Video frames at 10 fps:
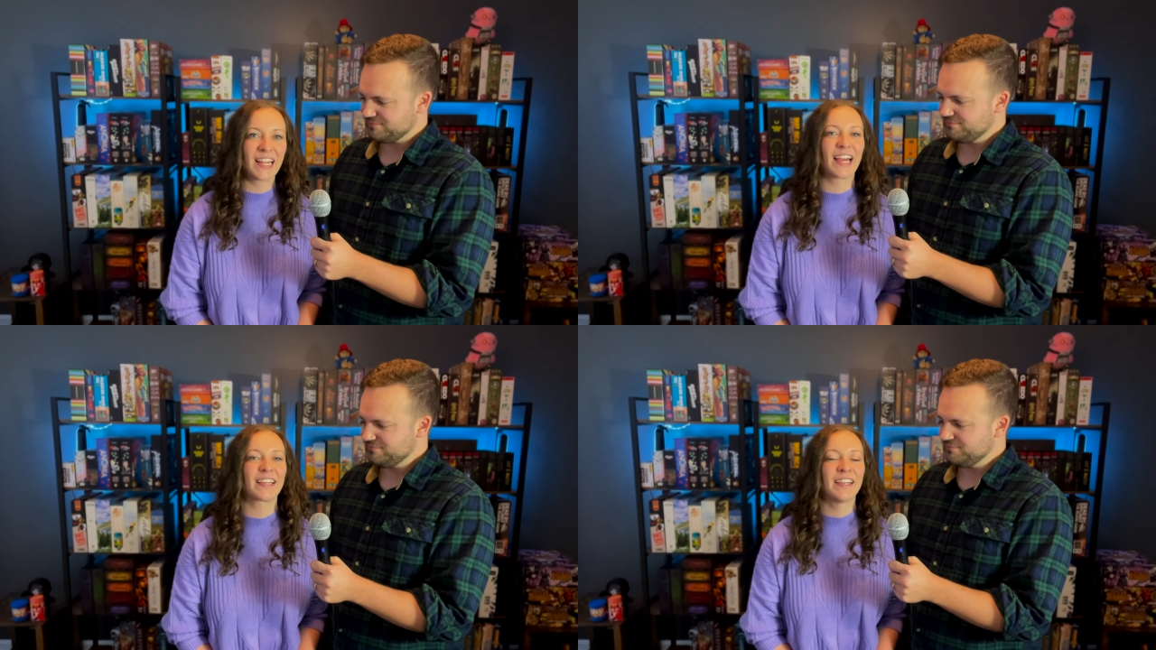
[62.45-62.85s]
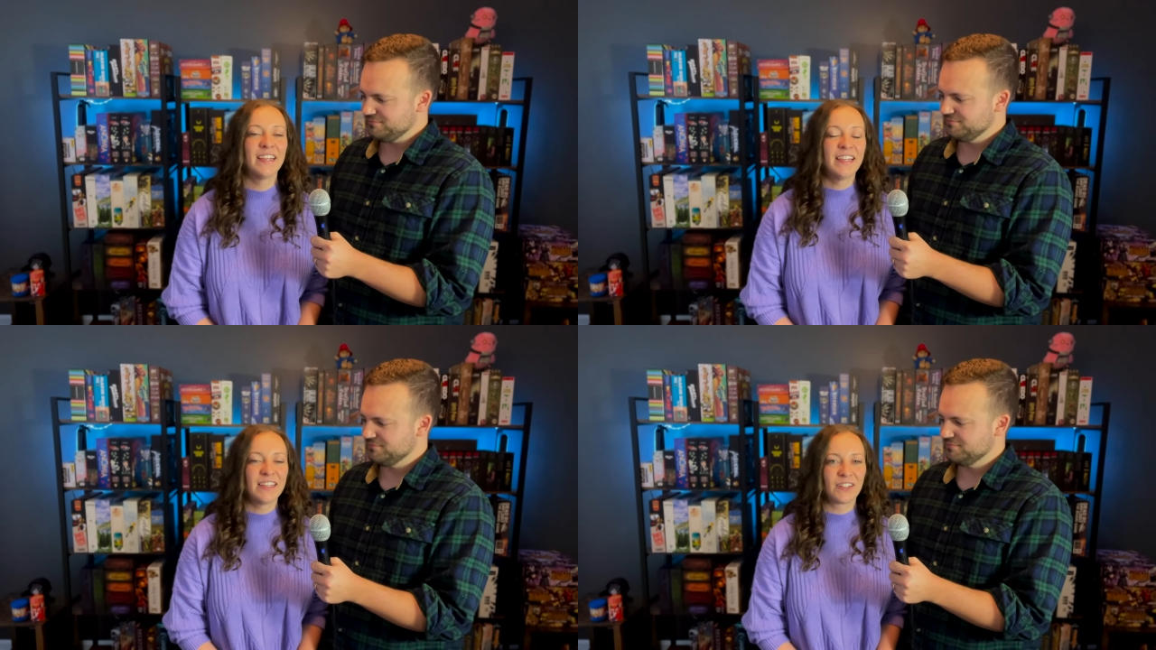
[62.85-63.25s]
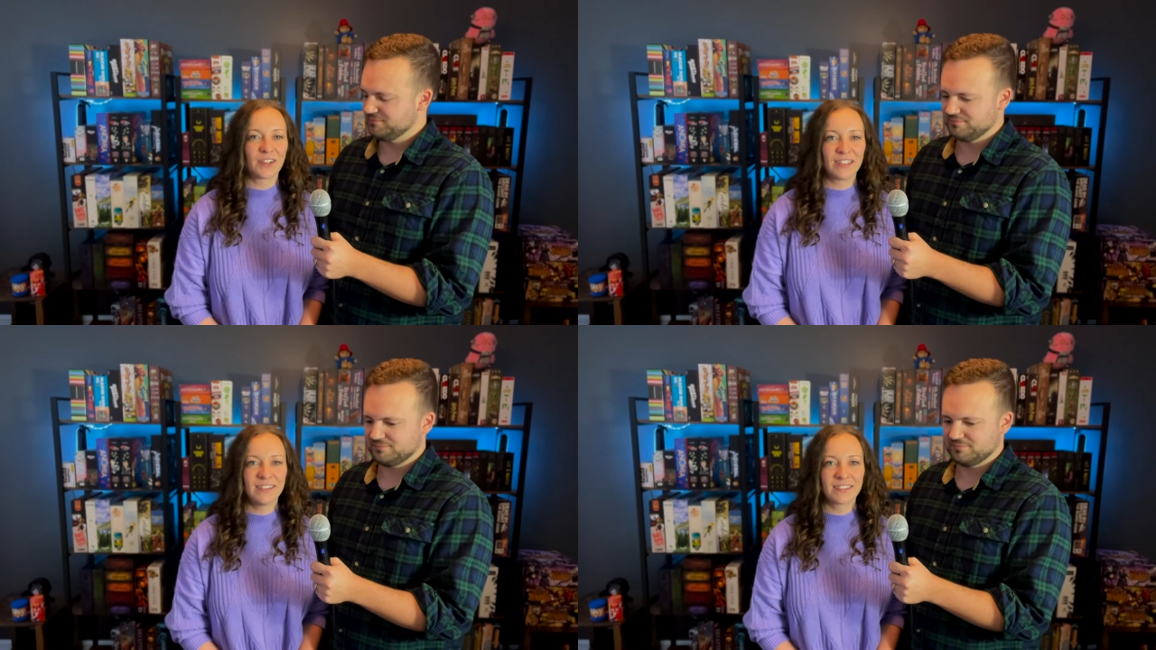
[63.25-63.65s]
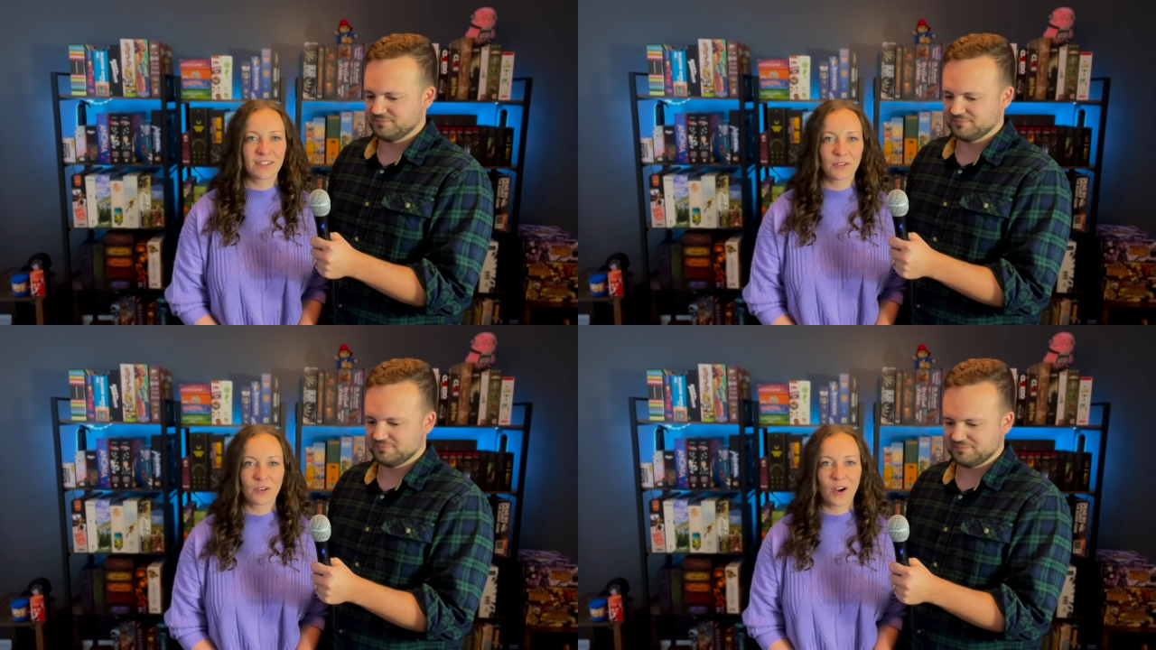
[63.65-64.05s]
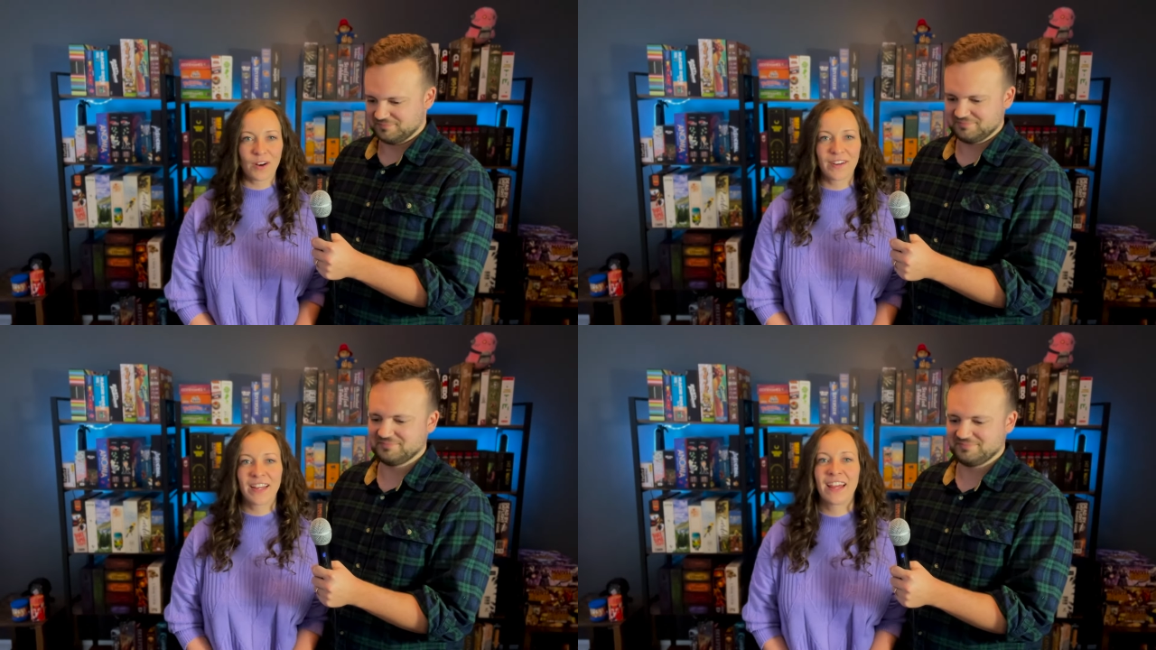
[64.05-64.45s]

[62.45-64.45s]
Speaker 1: Like, you're in this little garden,